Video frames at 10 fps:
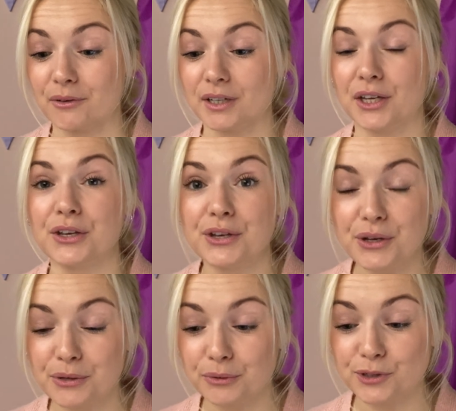a
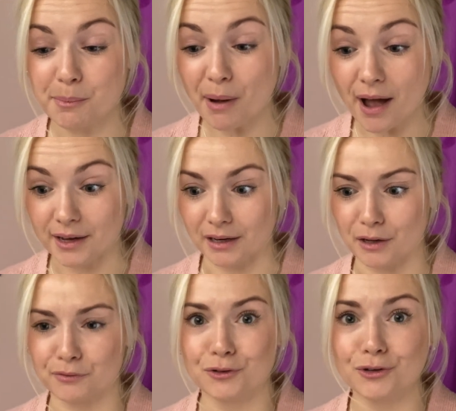huge pile
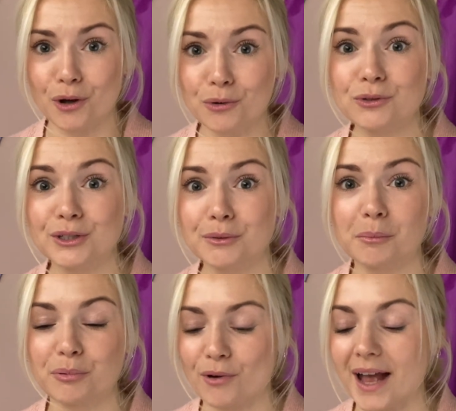of golden
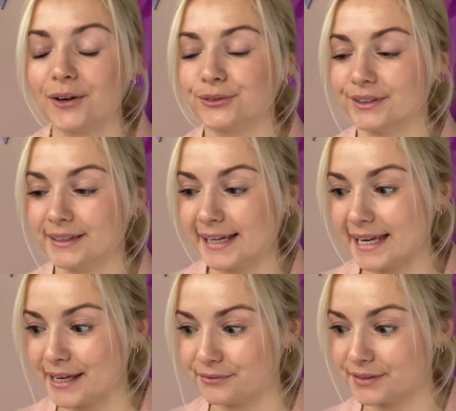brown
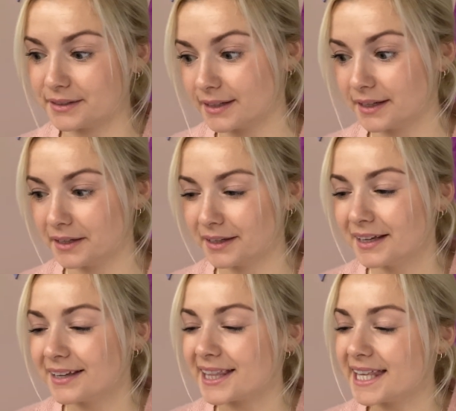leaves.
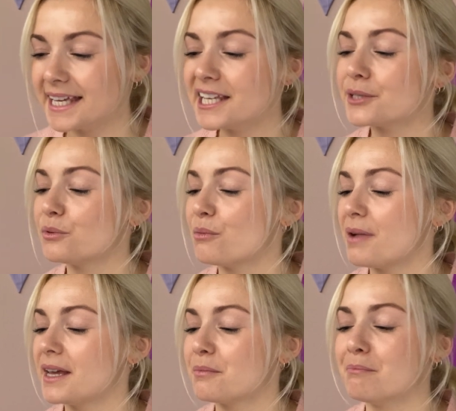"These will
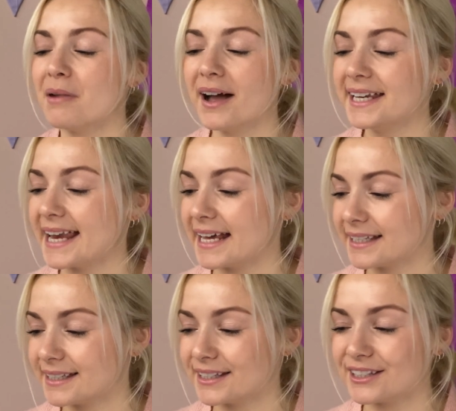make my
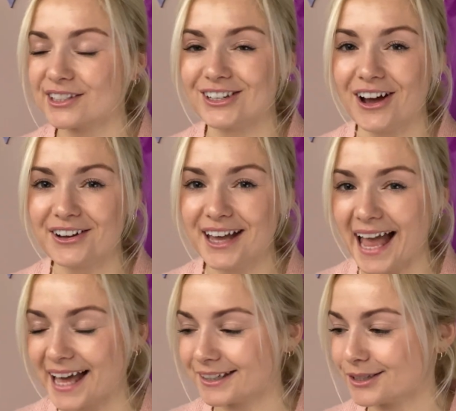nest snug
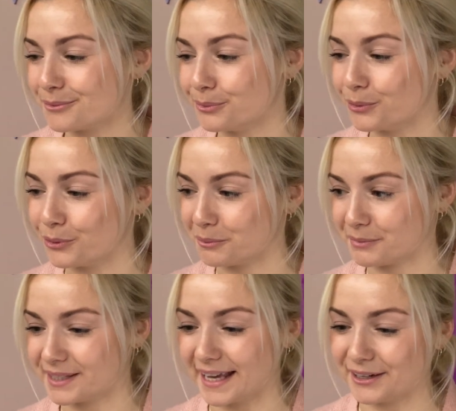and warm,"
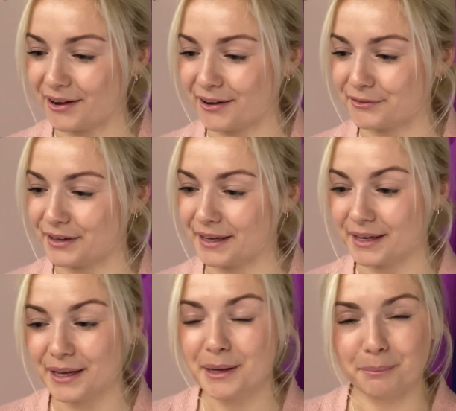said Harvey,
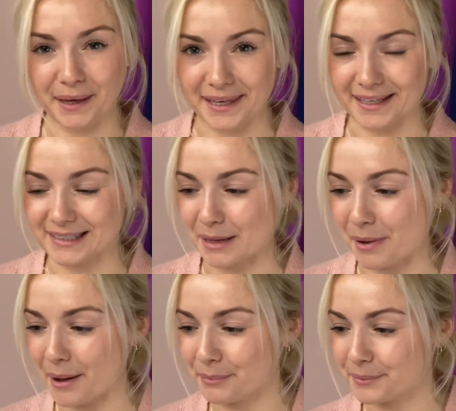picking some up.